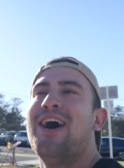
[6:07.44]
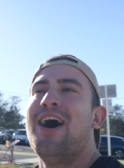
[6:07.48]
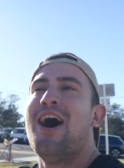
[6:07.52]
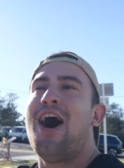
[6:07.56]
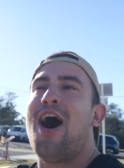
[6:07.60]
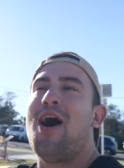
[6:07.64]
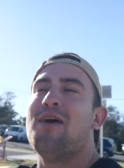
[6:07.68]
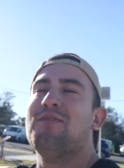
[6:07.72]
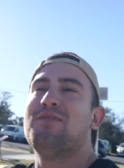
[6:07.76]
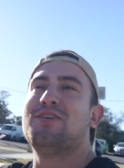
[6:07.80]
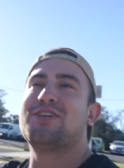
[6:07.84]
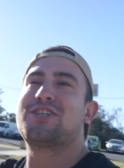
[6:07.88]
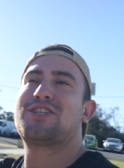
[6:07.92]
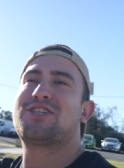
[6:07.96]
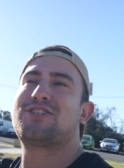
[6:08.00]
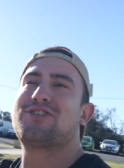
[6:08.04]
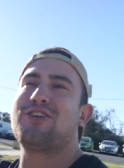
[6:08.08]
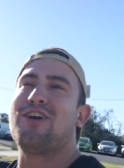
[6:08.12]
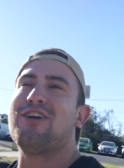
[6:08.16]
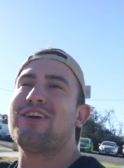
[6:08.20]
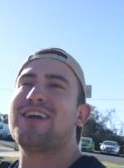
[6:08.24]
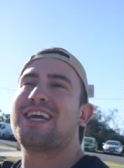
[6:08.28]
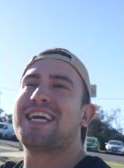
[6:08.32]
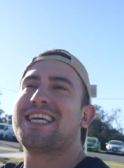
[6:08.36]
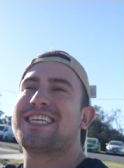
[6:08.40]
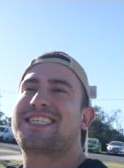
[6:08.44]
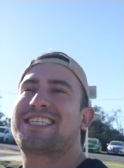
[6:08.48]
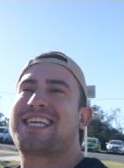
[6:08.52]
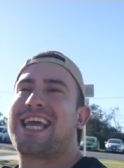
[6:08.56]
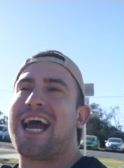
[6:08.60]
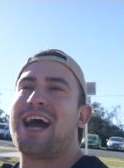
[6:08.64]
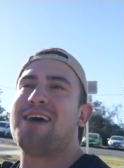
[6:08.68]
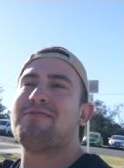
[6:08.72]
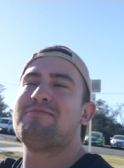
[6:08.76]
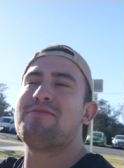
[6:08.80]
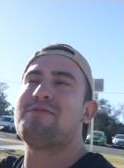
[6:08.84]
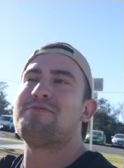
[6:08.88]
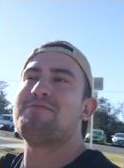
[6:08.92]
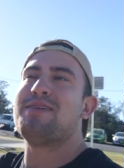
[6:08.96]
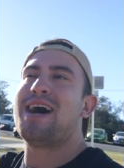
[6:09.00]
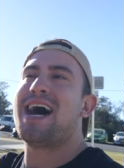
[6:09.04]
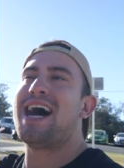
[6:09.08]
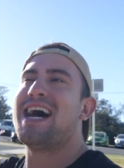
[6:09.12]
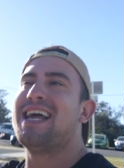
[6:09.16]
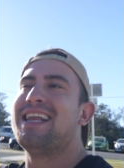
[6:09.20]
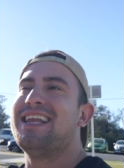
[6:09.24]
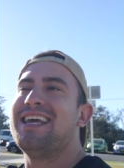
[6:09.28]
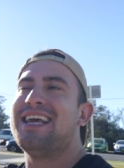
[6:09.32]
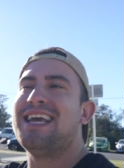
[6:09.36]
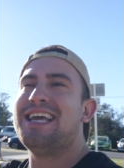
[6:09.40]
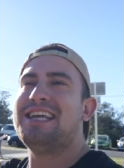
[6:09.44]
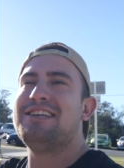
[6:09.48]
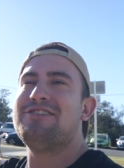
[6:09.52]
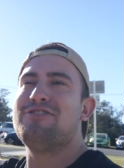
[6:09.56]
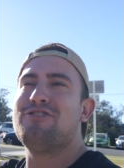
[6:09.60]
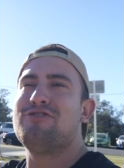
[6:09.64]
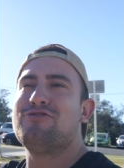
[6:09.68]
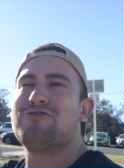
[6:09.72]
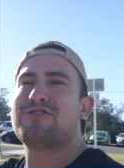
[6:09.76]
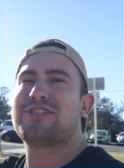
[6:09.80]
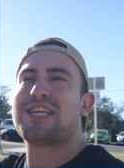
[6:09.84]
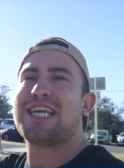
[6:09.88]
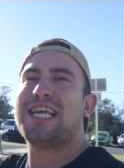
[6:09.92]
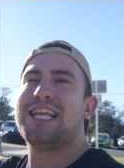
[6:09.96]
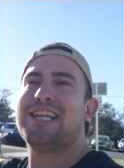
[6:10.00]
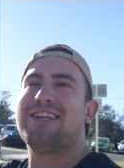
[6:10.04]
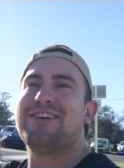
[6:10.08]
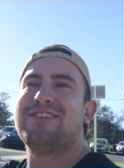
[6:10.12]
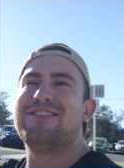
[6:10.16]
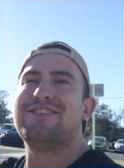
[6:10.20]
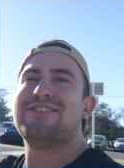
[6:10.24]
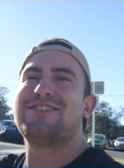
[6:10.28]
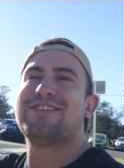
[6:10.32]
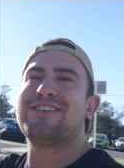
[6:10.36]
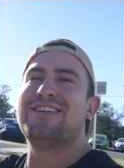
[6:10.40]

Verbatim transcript: I'm the strongest cameraman in New Zealand.